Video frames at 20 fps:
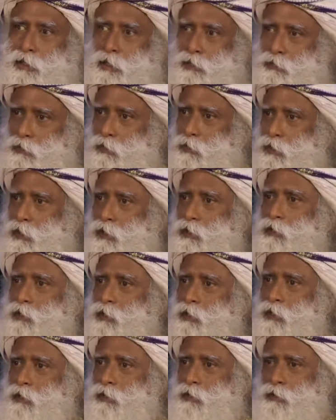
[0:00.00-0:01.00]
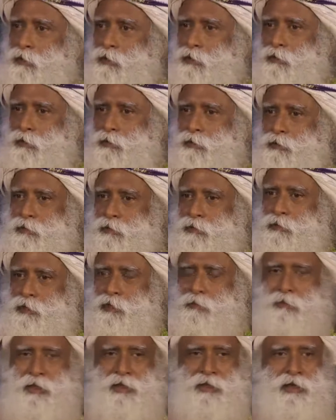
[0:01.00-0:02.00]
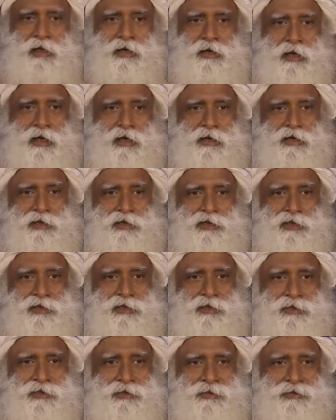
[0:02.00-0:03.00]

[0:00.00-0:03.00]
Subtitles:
I thought number 10 I reached.